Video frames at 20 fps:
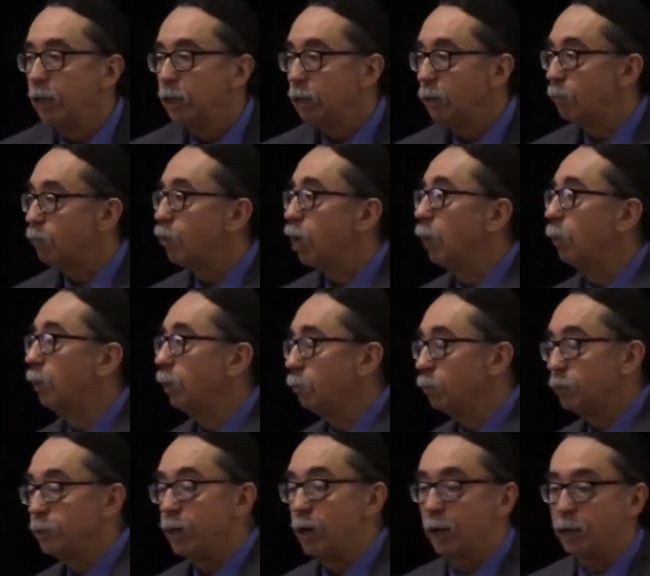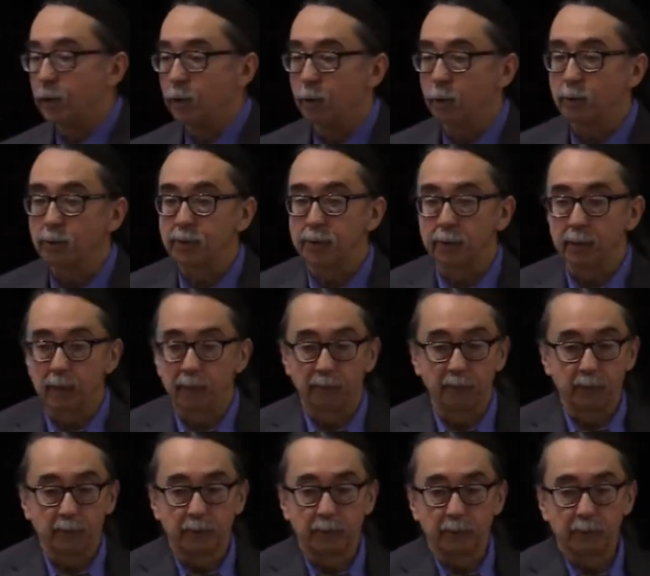you probably would not notice the
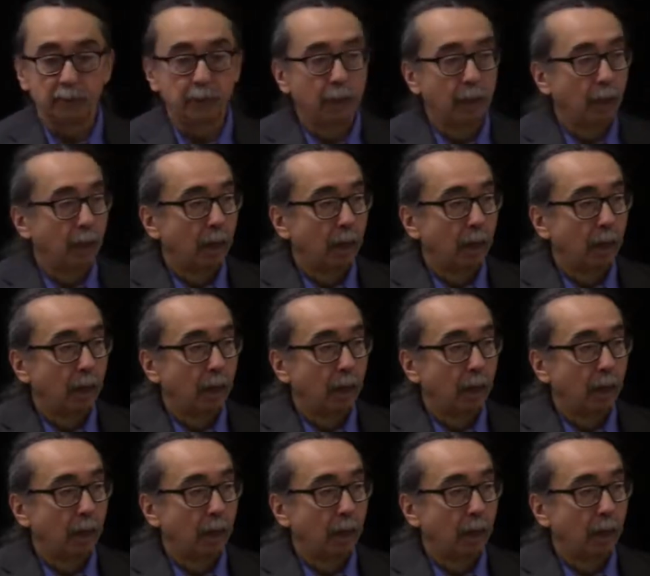differences.